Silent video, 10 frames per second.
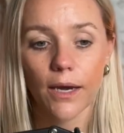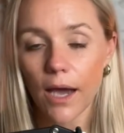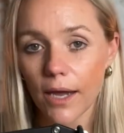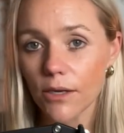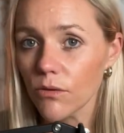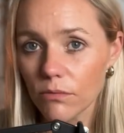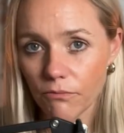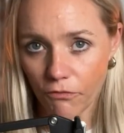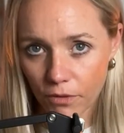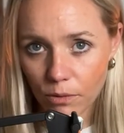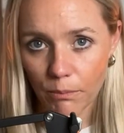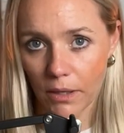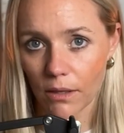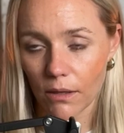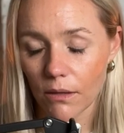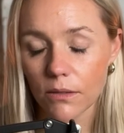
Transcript: An article in Film Inc.